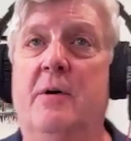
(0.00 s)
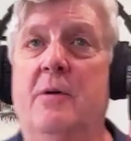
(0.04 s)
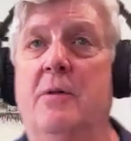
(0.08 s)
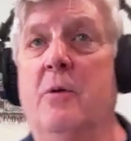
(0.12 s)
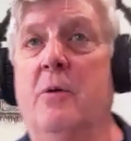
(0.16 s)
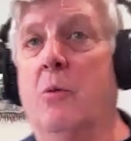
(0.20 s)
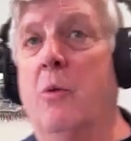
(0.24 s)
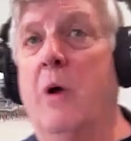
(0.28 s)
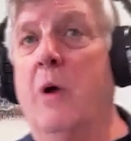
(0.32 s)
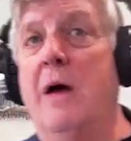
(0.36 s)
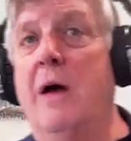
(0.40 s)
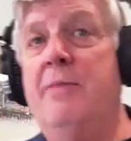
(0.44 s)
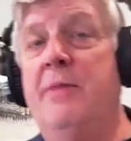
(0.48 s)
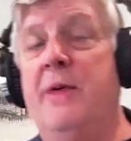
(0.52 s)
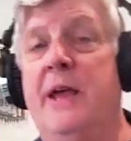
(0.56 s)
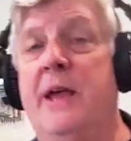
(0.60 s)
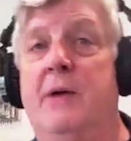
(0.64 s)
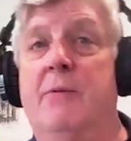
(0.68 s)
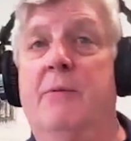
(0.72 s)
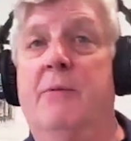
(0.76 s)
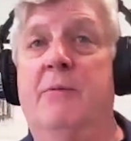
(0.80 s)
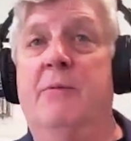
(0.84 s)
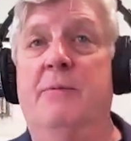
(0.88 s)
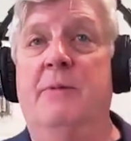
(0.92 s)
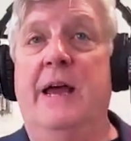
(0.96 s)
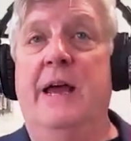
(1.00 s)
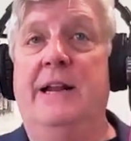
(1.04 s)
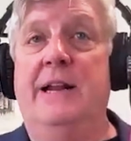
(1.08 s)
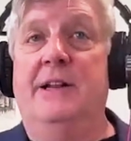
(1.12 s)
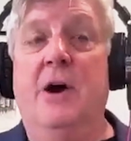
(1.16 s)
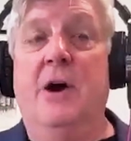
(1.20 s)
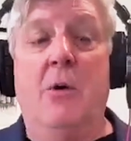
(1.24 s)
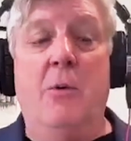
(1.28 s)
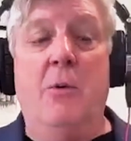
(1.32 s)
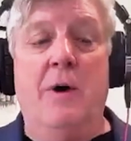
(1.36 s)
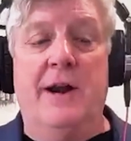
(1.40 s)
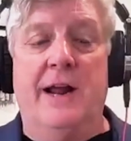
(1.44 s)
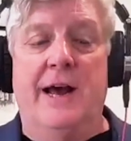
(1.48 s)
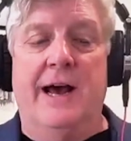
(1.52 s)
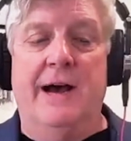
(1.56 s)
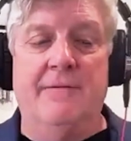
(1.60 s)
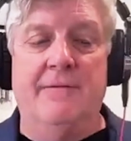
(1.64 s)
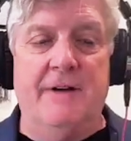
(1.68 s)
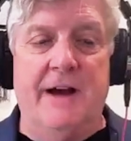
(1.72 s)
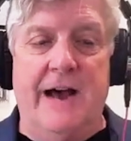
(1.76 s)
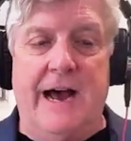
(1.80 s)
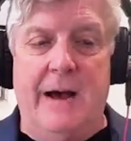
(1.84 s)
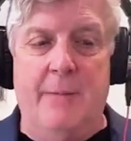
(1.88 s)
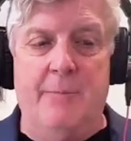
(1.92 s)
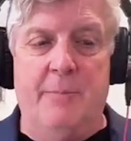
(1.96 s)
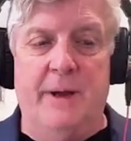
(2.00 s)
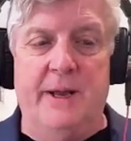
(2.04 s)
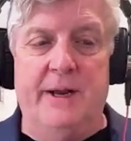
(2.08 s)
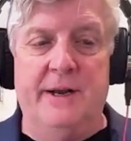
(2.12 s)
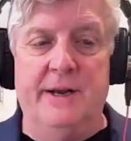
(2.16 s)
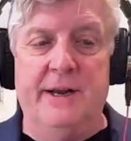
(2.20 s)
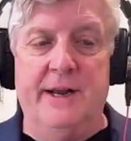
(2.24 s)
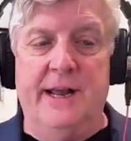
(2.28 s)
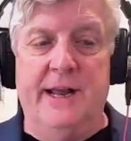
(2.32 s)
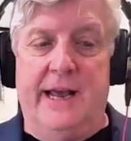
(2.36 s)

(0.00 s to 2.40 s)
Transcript: one thing they don't want to have happen,